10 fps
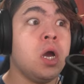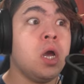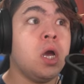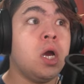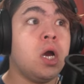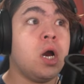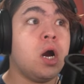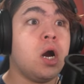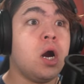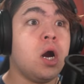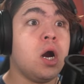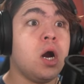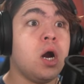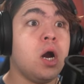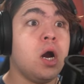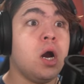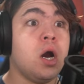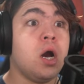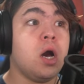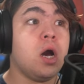
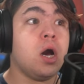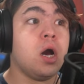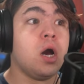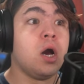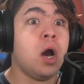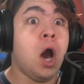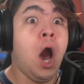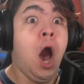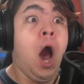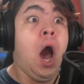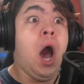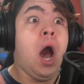[no speech]